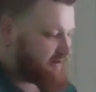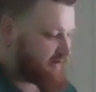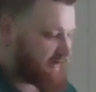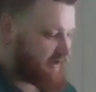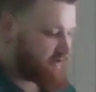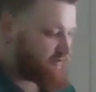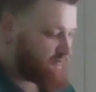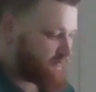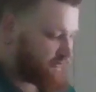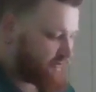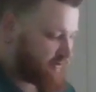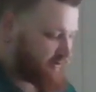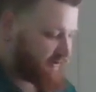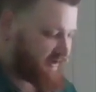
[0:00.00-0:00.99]
Then you
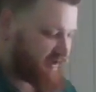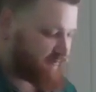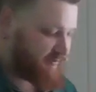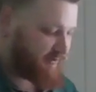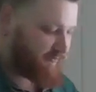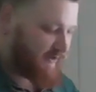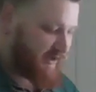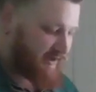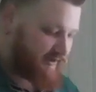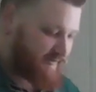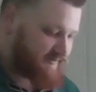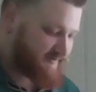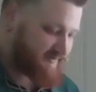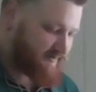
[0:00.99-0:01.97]
will look and be
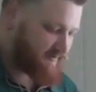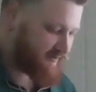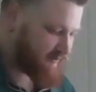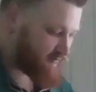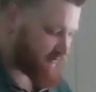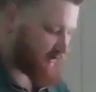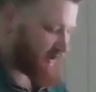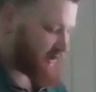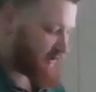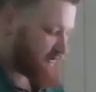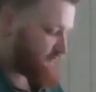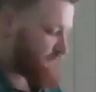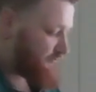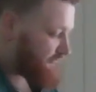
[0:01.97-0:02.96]
radiant. Your
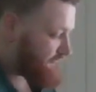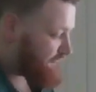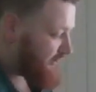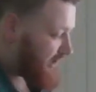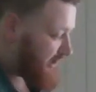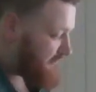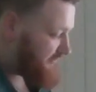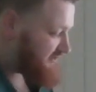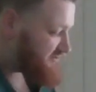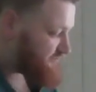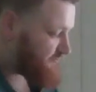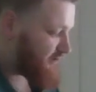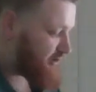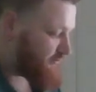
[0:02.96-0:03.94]
heart will throb and
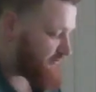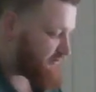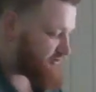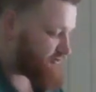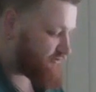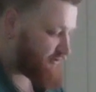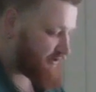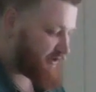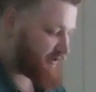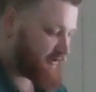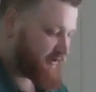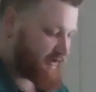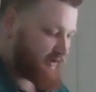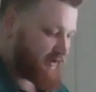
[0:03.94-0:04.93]
swell with joy.
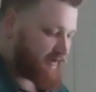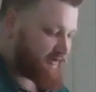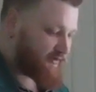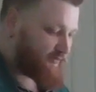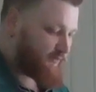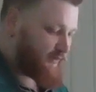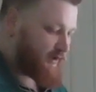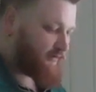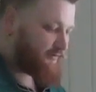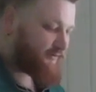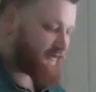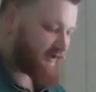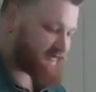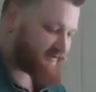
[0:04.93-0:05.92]
The
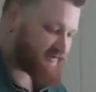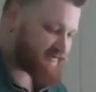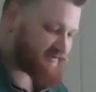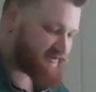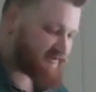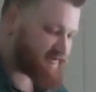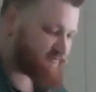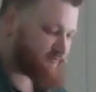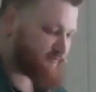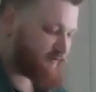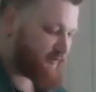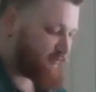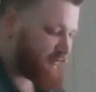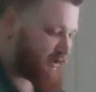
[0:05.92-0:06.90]
wealth on the seas
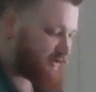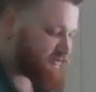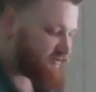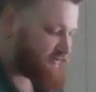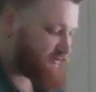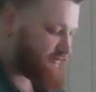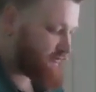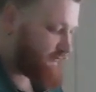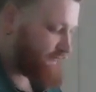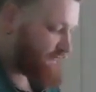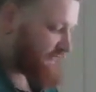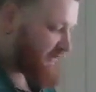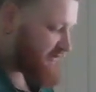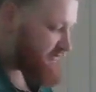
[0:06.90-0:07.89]
will be brought to you.
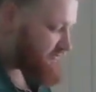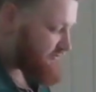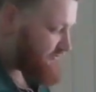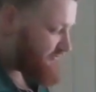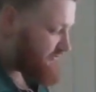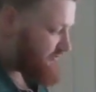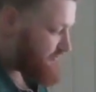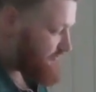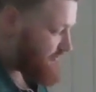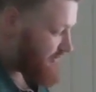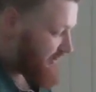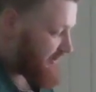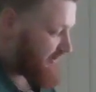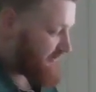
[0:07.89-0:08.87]
To
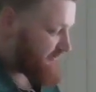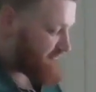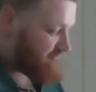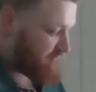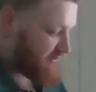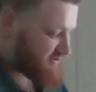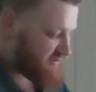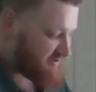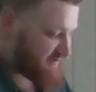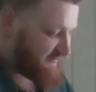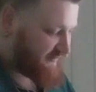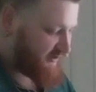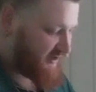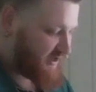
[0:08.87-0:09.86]
you, the riches
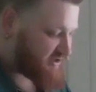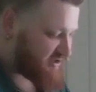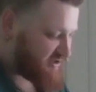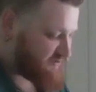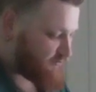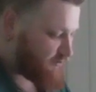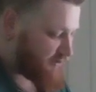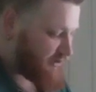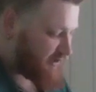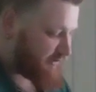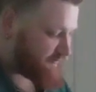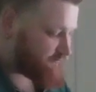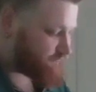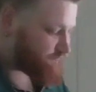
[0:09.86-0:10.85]
of the nations will
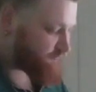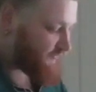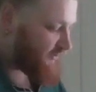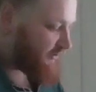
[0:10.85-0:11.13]
come.